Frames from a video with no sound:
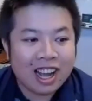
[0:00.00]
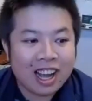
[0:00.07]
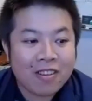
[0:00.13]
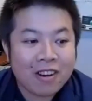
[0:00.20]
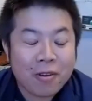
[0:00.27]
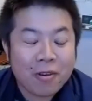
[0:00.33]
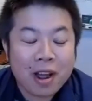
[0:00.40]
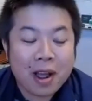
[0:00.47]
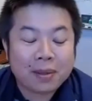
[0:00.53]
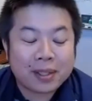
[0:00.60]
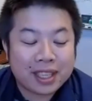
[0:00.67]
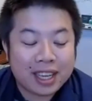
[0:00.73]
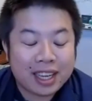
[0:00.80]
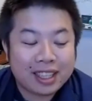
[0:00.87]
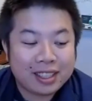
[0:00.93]
on your
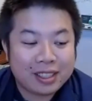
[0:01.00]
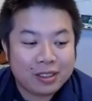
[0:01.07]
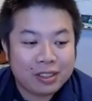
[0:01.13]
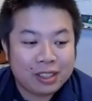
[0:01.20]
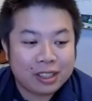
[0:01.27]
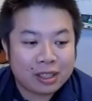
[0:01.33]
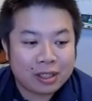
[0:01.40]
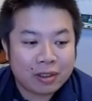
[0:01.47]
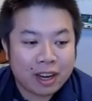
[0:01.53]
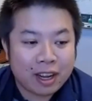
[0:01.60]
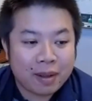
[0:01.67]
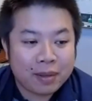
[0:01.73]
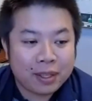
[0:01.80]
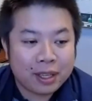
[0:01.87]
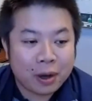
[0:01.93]
website, you
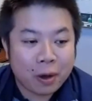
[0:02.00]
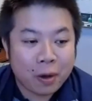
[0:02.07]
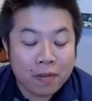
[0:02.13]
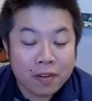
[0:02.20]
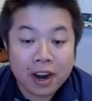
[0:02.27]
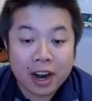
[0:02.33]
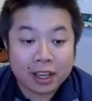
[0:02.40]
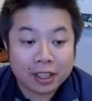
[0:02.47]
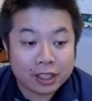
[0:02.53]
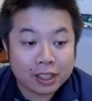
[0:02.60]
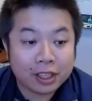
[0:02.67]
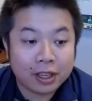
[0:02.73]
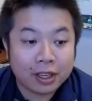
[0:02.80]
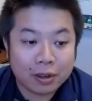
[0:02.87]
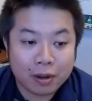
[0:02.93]
describe the
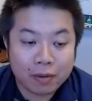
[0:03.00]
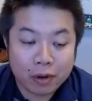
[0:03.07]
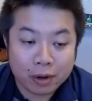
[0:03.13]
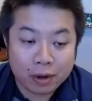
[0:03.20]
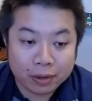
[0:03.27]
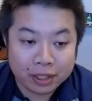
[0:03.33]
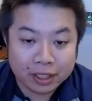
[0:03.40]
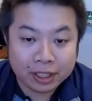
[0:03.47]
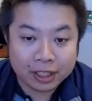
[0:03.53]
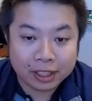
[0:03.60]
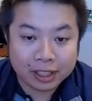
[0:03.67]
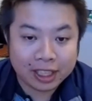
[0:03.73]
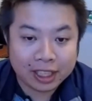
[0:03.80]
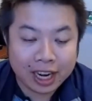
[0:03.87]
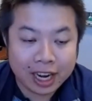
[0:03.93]
overarching goal of your
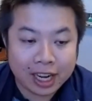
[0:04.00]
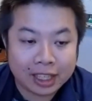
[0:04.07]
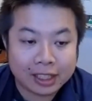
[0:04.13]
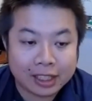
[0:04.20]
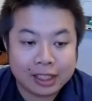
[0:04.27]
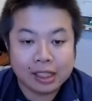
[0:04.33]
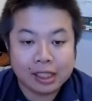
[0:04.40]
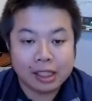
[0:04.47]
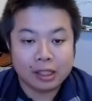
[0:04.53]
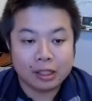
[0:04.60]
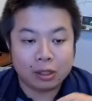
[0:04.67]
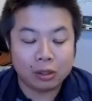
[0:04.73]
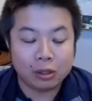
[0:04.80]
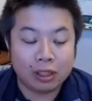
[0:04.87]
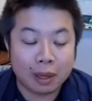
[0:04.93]
research as
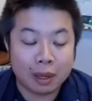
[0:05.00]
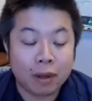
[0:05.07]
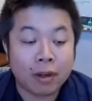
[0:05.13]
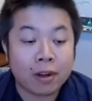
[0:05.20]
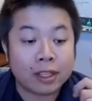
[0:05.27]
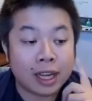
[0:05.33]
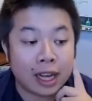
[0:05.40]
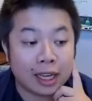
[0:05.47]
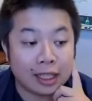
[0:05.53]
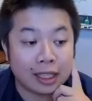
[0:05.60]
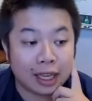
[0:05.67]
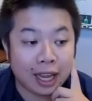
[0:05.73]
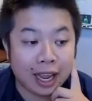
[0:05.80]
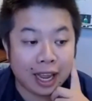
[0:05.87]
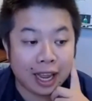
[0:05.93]
to democratize
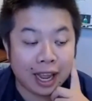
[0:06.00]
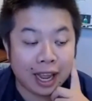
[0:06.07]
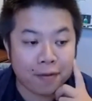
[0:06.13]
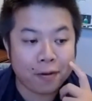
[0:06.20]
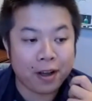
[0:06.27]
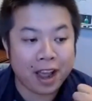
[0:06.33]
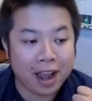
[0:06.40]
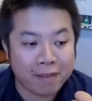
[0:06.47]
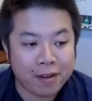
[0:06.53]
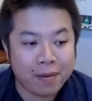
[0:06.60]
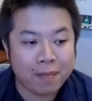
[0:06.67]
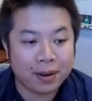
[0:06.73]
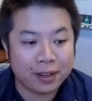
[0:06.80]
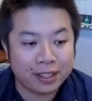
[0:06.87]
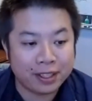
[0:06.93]
AI for every
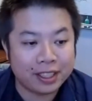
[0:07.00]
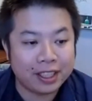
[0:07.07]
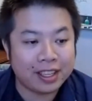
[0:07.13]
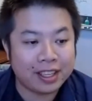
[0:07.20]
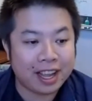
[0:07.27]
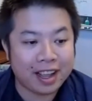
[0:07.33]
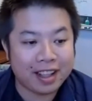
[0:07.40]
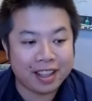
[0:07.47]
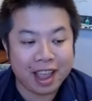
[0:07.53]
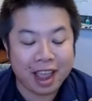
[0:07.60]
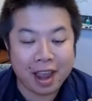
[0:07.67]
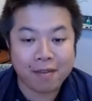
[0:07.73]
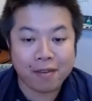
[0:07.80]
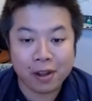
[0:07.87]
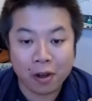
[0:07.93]
person and
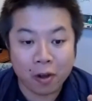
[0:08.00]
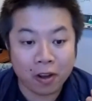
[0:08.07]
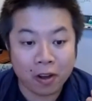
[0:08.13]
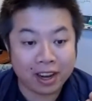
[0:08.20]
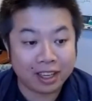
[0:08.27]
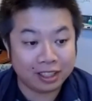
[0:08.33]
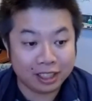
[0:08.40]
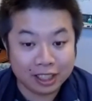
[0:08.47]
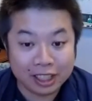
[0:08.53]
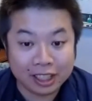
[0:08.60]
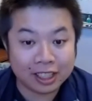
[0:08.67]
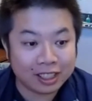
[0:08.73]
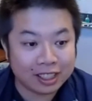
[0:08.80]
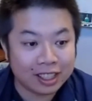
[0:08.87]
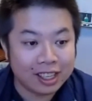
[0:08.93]
every
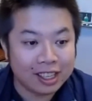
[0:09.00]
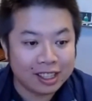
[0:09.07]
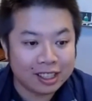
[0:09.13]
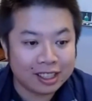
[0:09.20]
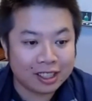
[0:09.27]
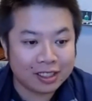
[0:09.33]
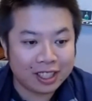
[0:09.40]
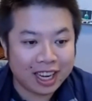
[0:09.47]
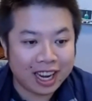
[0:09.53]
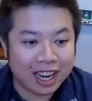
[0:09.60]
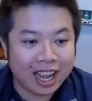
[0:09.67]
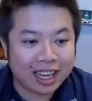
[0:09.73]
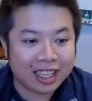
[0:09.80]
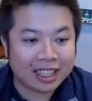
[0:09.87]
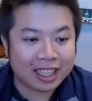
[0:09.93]
organization so they can
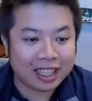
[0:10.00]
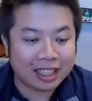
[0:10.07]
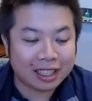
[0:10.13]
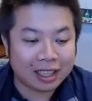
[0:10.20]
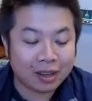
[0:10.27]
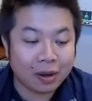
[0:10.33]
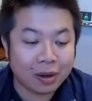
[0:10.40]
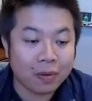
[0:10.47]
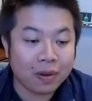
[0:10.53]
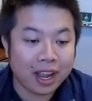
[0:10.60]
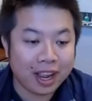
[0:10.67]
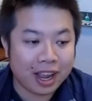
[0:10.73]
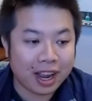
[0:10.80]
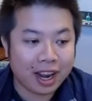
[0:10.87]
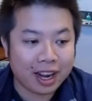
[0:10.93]
access their own
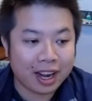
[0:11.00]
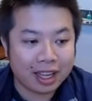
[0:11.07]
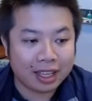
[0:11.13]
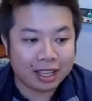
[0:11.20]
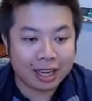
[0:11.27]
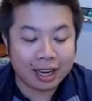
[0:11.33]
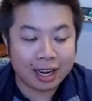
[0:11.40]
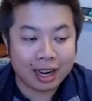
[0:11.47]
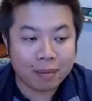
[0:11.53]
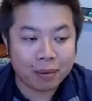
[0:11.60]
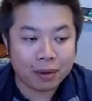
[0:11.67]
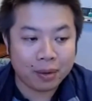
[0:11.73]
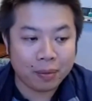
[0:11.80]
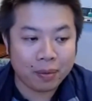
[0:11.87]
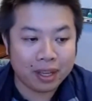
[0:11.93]
AI and
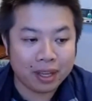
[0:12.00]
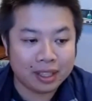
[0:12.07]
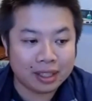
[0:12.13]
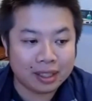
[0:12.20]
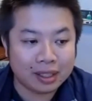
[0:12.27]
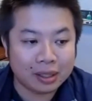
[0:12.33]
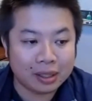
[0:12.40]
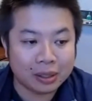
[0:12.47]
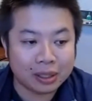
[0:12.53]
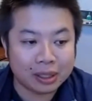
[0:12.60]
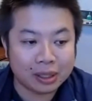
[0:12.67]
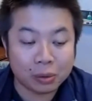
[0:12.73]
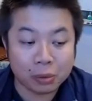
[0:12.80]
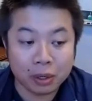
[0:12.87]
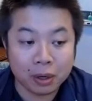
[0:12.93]
collaborate with
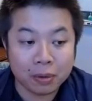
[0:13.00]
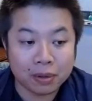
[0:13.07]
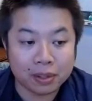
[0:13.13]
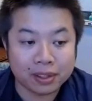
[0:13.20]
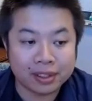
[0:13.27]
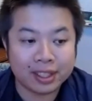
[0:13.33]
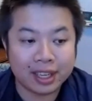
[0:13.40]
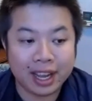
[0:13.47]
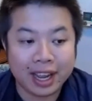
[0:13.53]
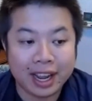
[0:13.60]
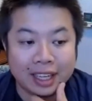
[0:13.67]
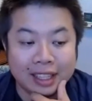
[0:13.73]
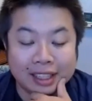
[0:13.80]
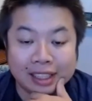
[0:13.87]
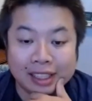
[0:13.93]
those real-world
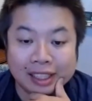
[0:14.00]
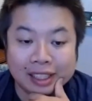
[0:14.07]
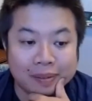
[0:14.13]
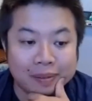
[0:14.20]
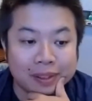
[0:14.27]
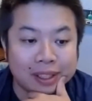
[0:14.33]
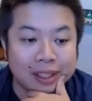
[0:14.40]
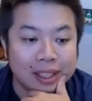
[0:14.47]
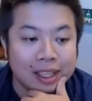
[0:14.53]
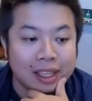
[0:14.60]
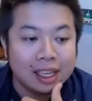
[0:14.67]
AI systems.